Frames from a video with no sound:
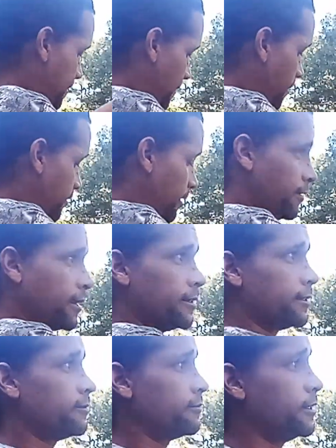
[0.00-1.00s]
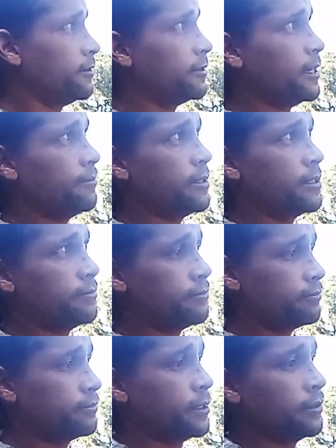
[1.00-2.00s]
I don't know what the real name, but
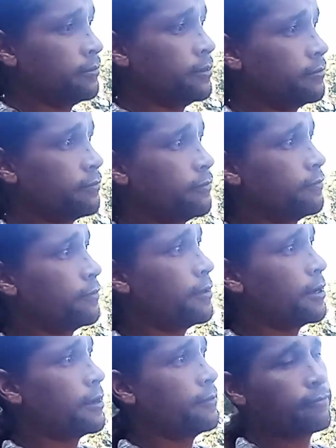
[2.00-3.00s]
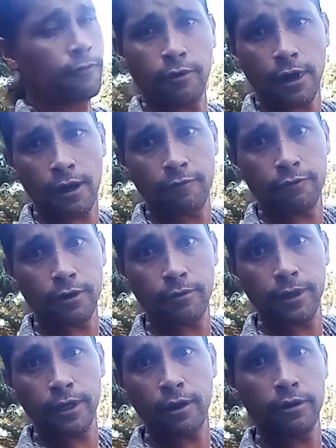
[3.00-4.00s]
where I'm from,
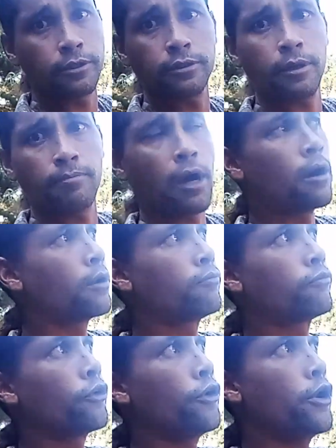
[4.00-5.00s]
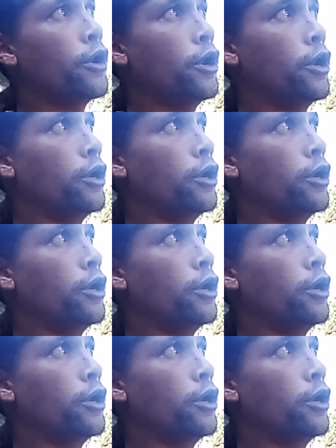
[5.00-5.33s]
we call it just a bottom rig.